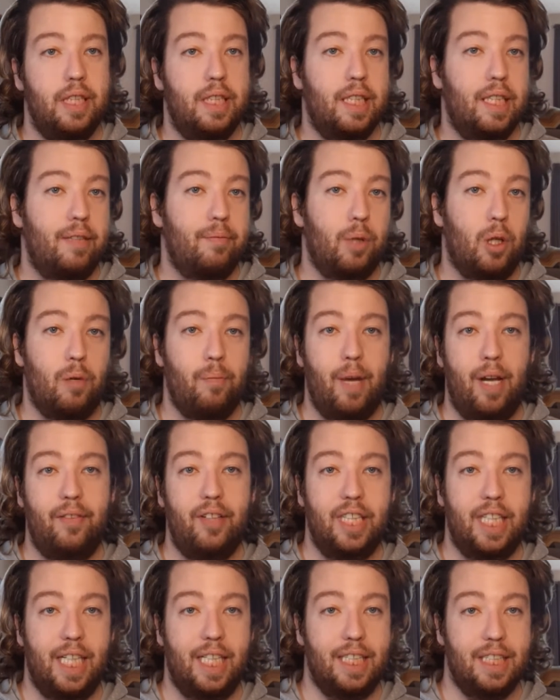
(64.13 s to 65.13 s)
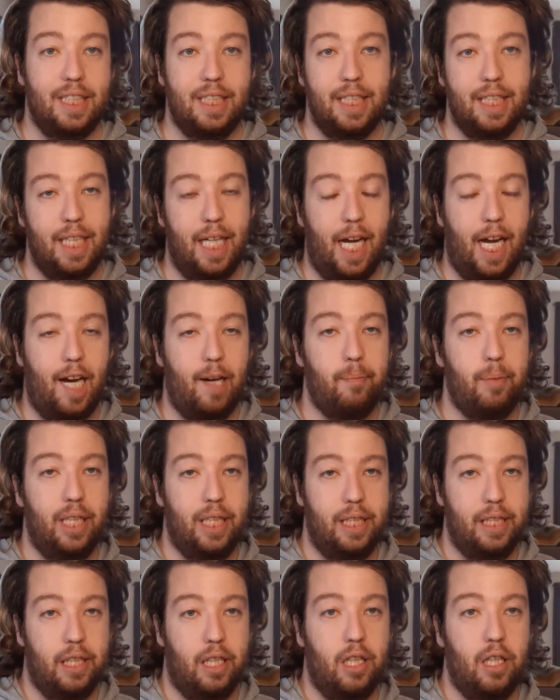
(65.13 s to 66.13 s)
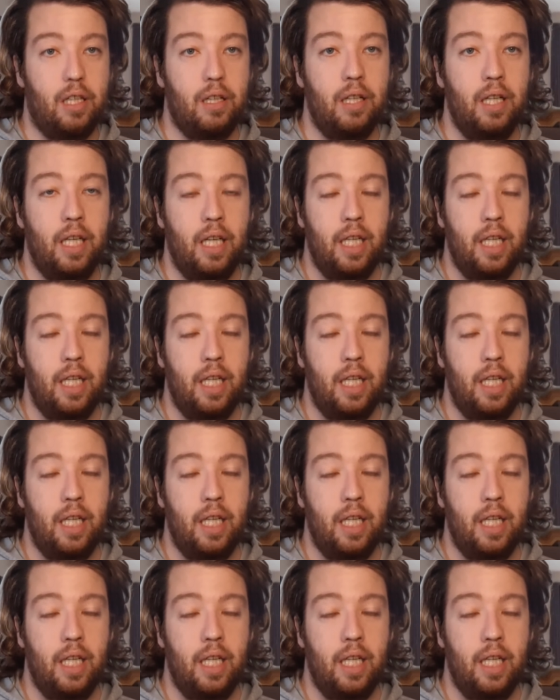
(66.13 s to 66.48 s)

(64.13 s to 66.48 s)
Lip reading: them, or maybe they just didn't happen at all.